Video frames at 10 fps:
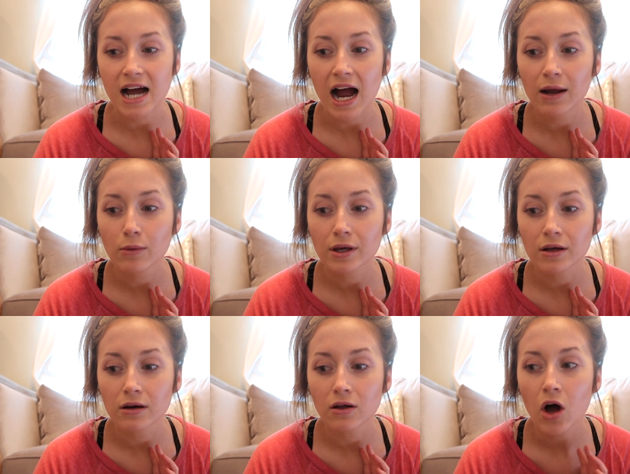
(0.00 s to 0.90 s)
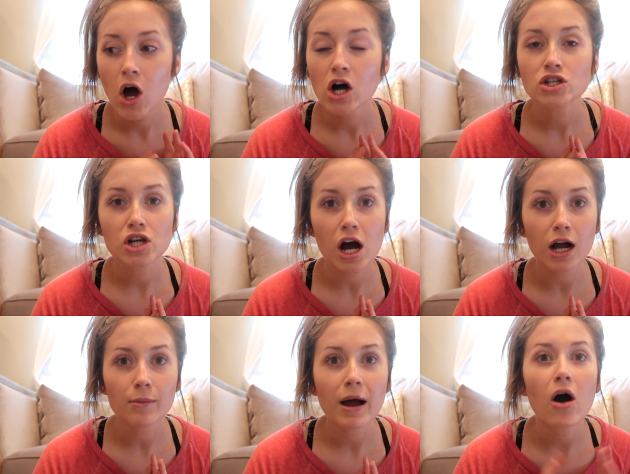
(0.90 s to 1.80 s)
I will
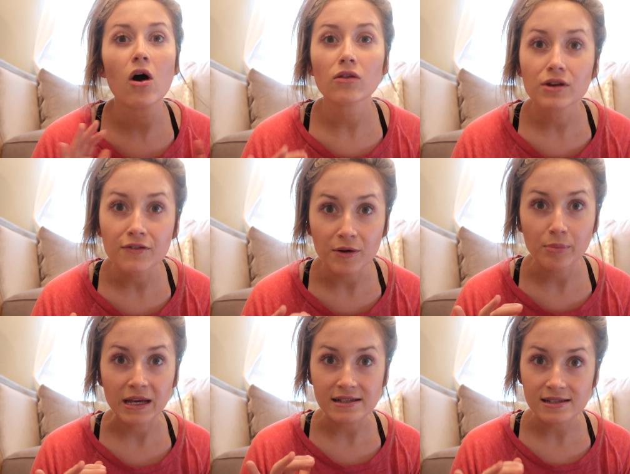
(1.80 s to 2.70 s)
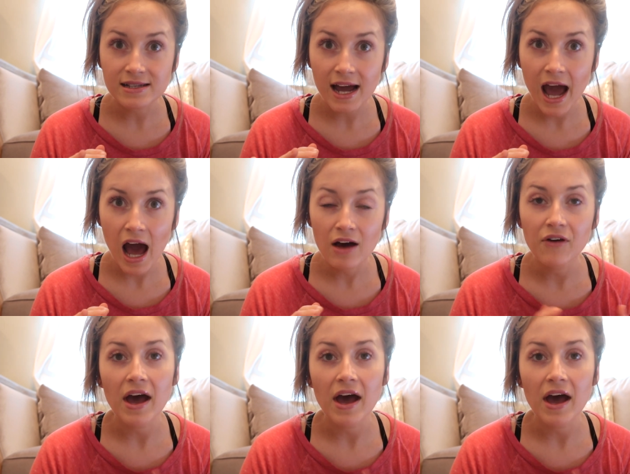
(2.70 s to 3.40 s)
talk about all the different pieces I have